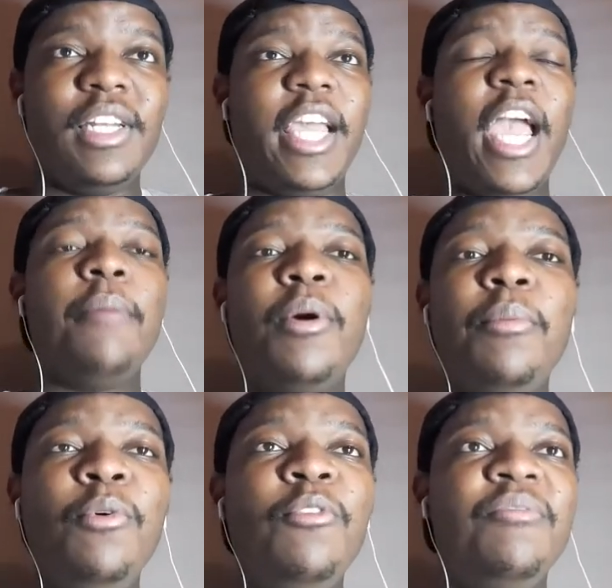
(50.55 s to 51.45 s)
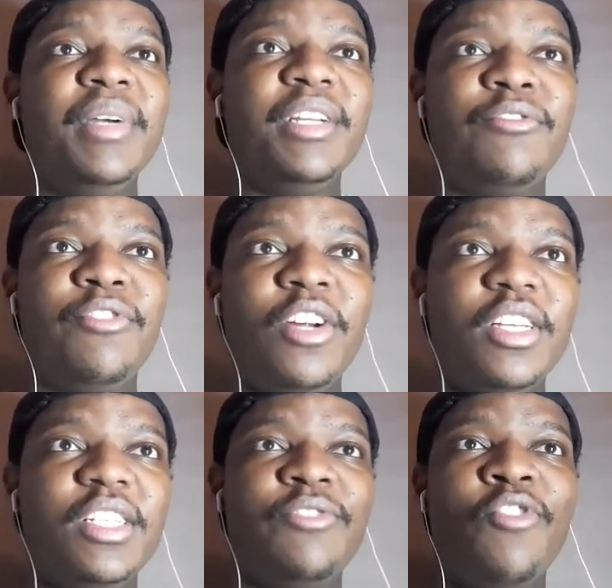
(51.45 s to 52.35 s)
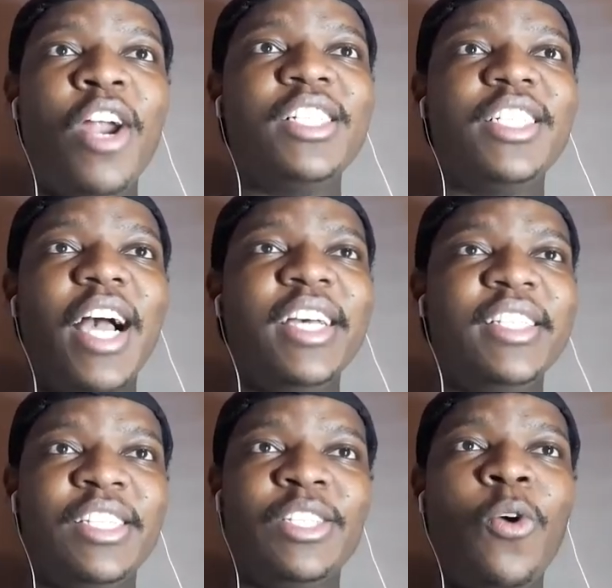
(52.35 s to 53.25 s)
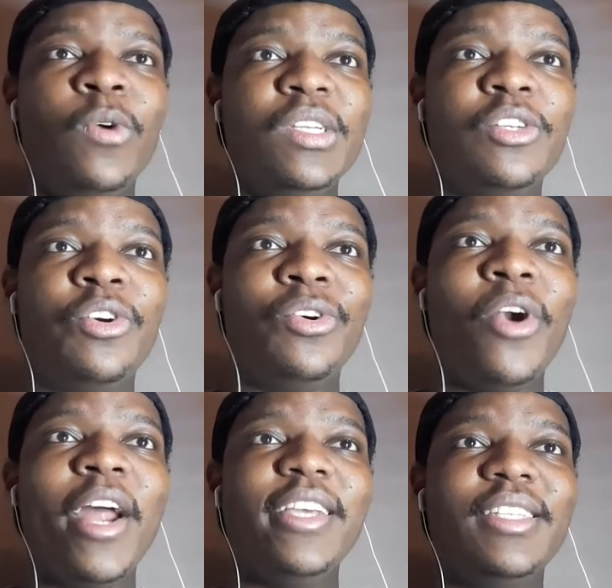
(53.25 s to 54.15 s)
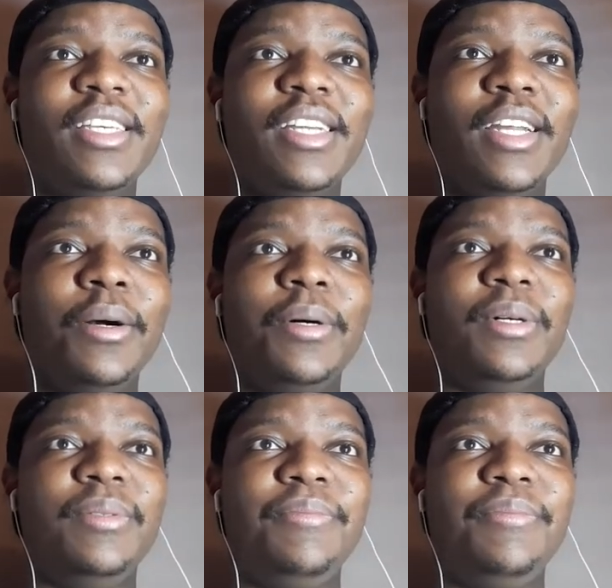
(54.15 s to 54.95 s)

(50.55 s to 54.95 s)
The camera movement for this franchise is always crazy, though.